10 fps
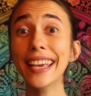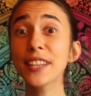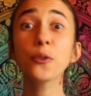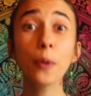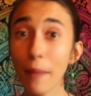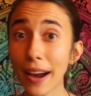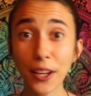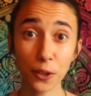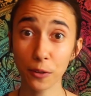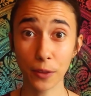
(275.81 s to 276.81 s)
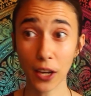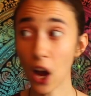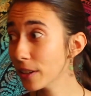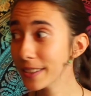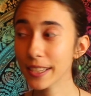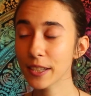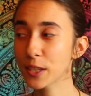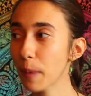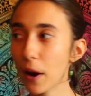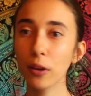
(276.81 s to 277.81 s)
It's a reminder of the constant
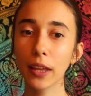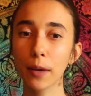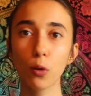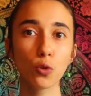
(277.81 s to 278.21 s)
spiraling